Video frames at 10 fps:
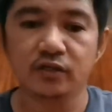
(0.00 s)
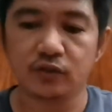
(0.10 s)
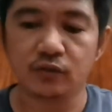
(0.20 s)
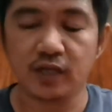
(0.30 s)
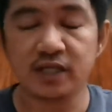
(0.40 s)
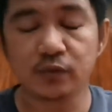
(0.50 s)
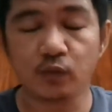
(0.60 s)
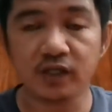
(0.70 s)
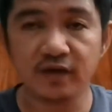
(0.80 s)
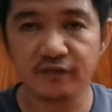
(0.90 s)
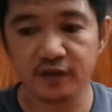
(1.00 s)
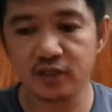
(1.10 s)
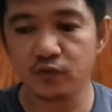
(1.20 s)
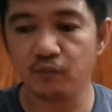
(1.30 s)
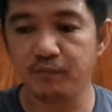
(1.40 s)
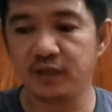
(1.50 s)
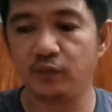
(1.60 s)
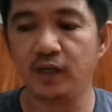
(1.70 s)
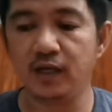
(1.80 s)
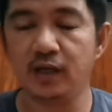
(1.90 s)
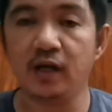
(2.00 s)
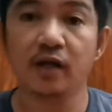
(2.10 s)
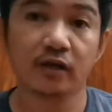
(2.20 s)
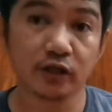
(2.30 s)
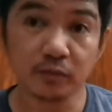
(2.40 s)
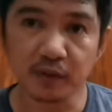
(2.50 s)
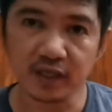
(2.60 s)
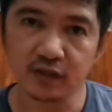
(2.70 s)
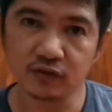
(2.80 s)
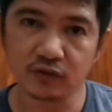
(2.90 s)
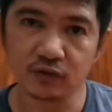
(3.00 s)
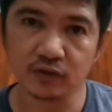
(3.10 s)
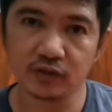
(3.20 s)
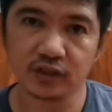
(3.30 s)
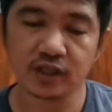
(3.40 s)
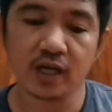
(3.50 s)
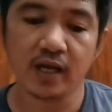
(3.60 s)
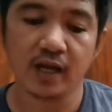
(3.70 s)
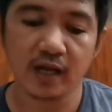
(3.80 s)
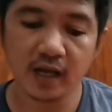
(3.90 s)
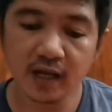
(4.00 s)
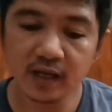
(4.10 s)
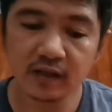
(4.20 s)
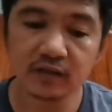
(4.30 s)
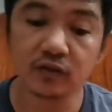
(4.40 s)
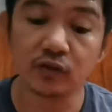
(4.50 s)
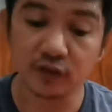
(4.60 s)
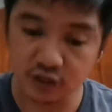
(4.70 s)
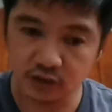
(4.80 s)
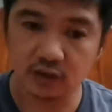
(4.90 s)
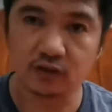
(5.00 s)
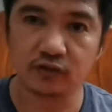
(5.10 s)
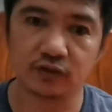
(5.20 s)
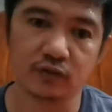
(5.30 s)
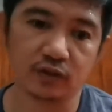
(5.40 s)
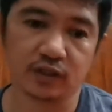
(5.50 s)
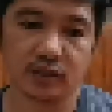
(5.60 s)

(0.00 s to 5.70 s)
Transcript: So that's one difference between third-party controllers and original controllers.